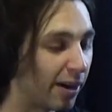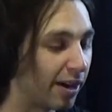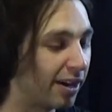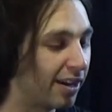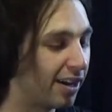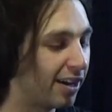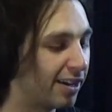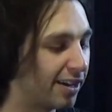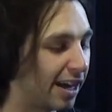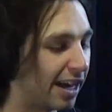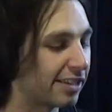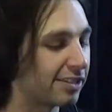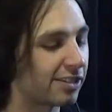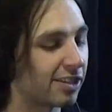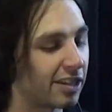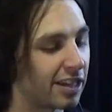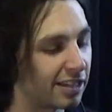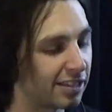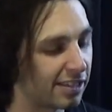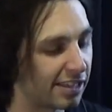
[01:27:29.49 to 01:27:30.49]
But
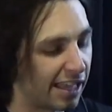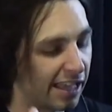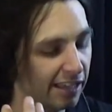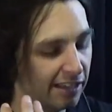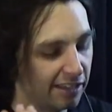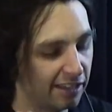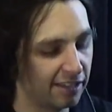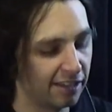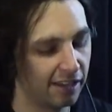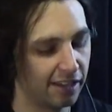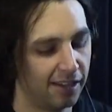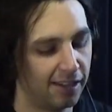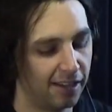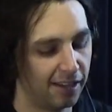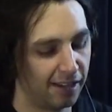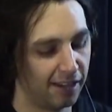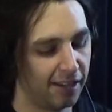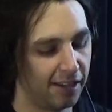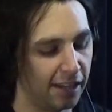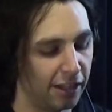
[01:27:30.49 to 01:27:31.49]
I still get that
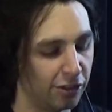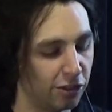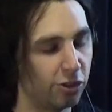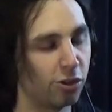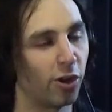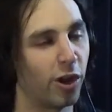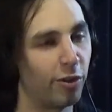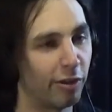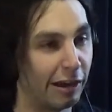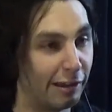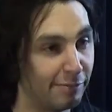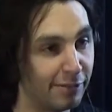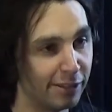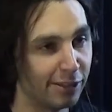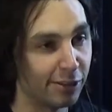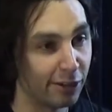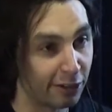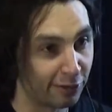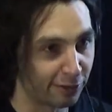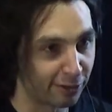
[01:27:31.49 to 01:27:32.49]
enjoy what
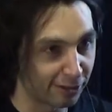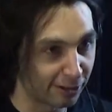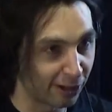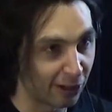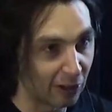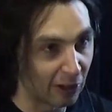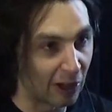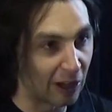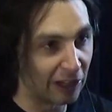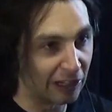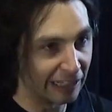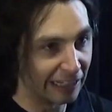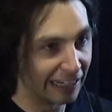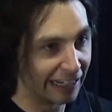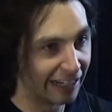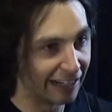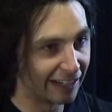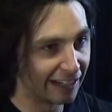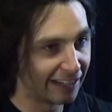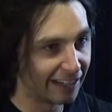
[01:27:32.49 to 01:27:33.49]
I've been doing for so
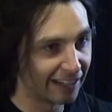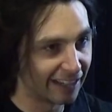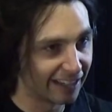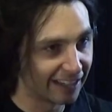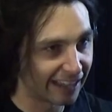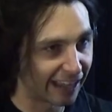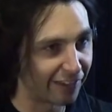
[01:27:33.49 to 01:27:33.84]
long, you know?